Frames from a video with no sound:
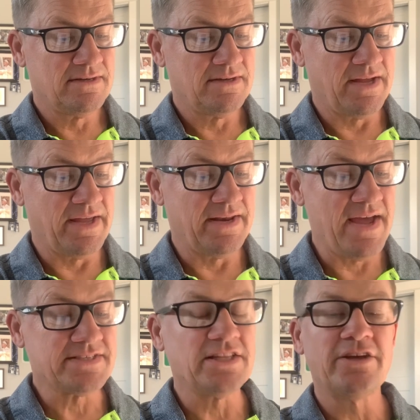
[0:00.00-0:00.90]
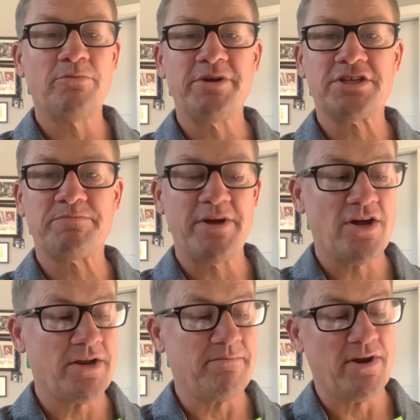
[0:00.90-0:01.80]
And has a little bit of spin
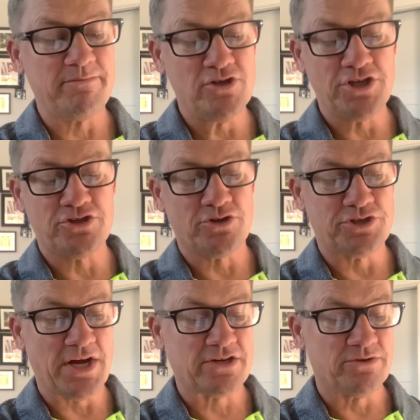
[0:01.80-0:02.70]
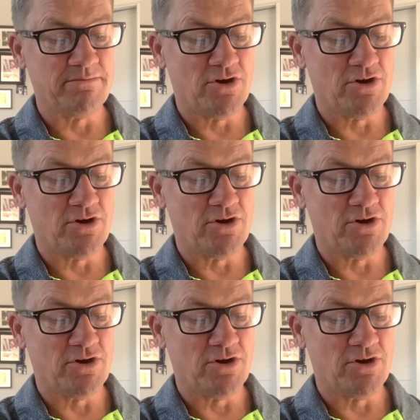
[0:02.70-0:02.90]
on it, but I'm using trajectory